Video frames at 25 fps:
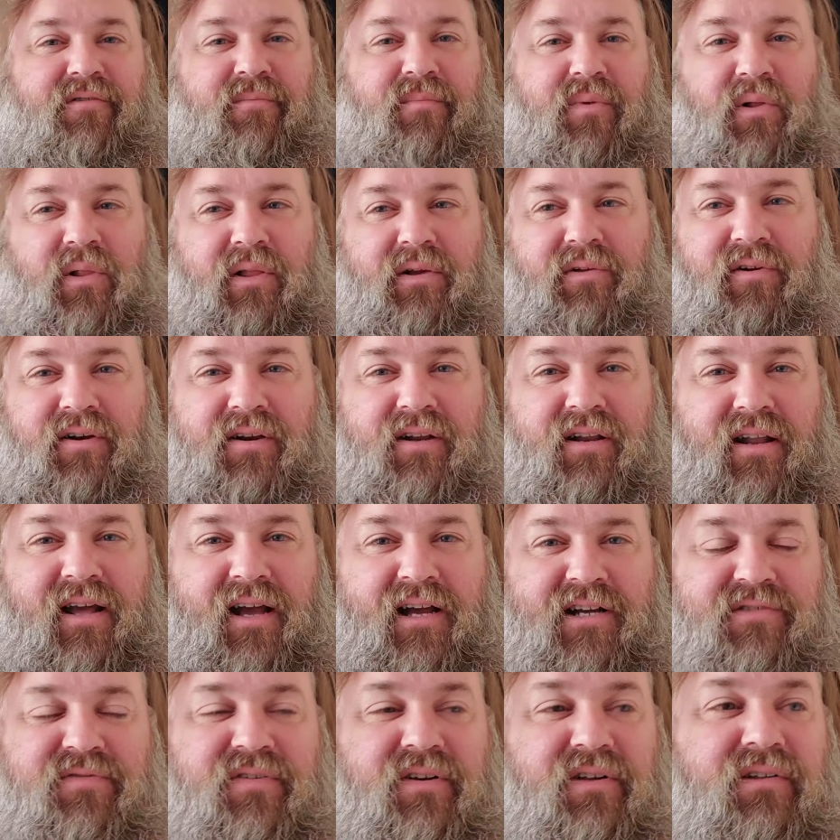from Bowling Green to
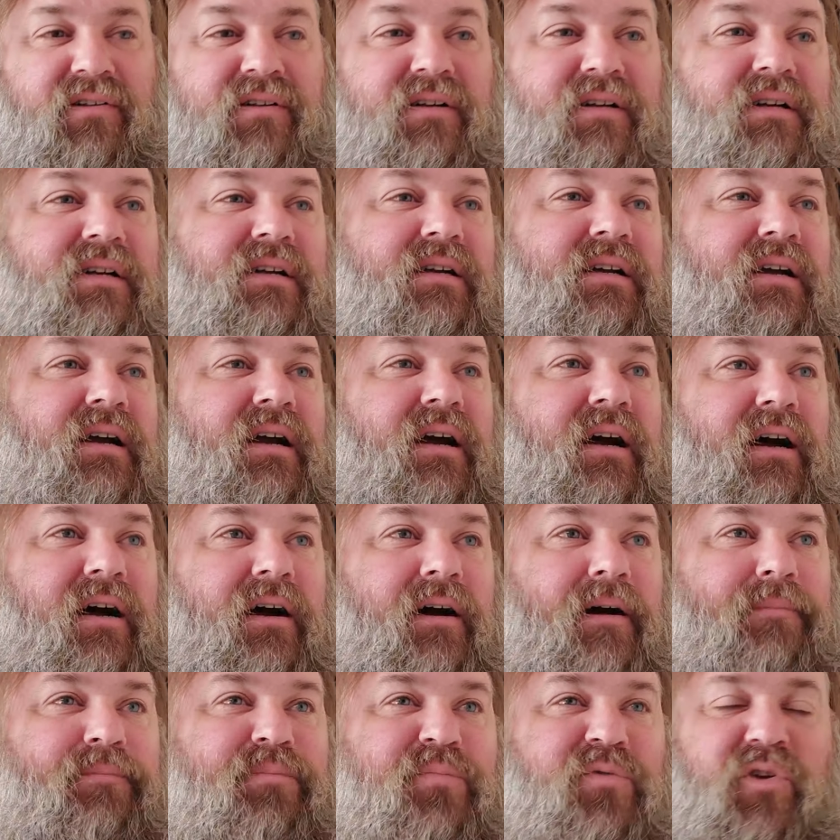Nashville,
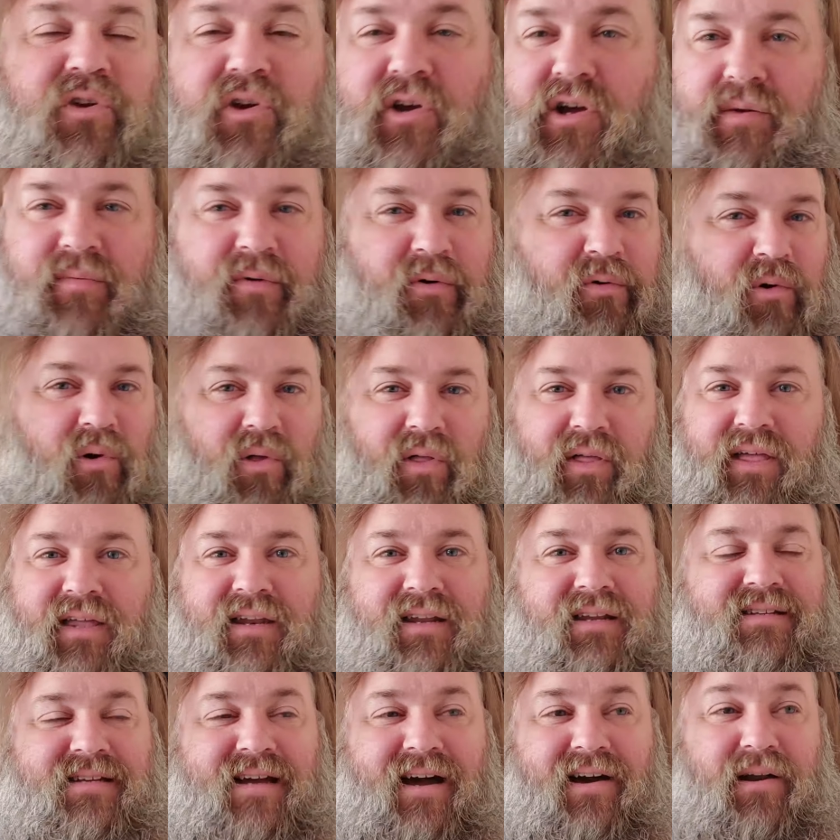so you're gonna be rolling
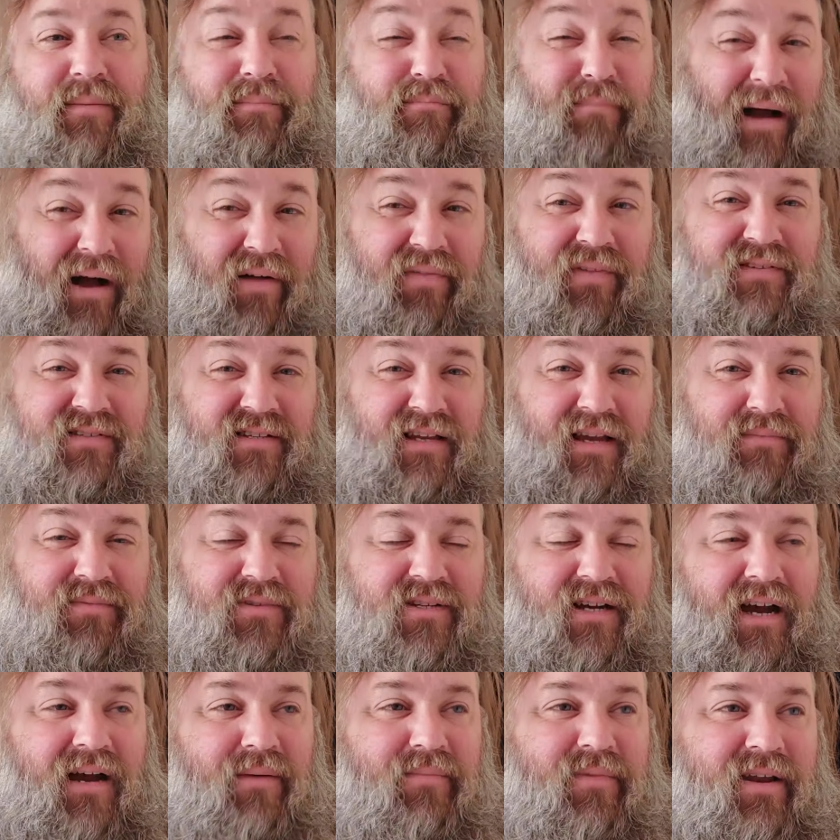into town about the same
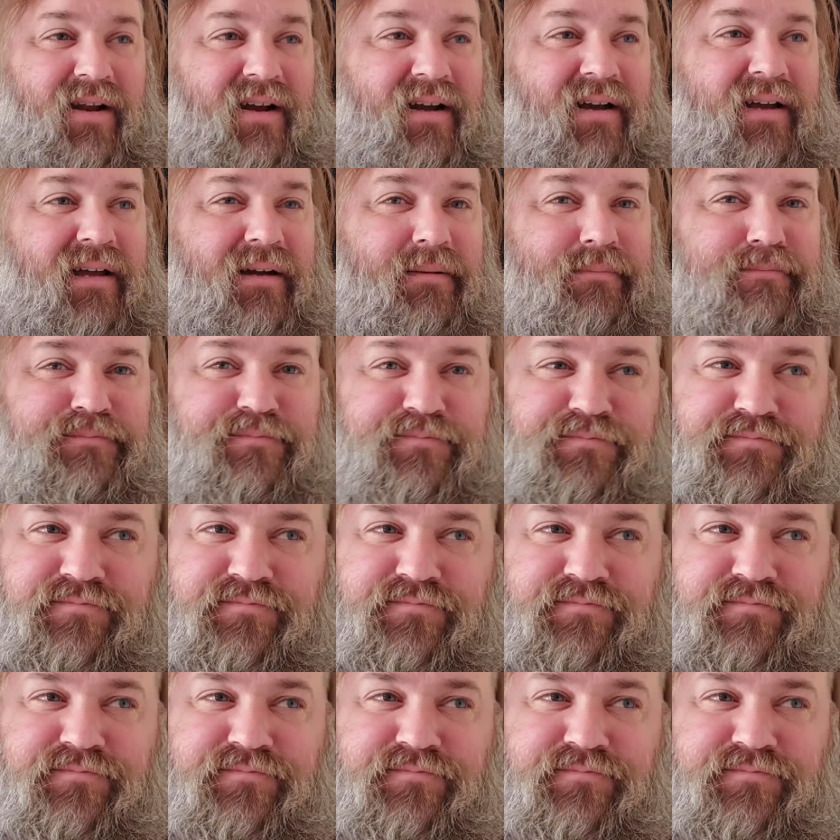time that I am.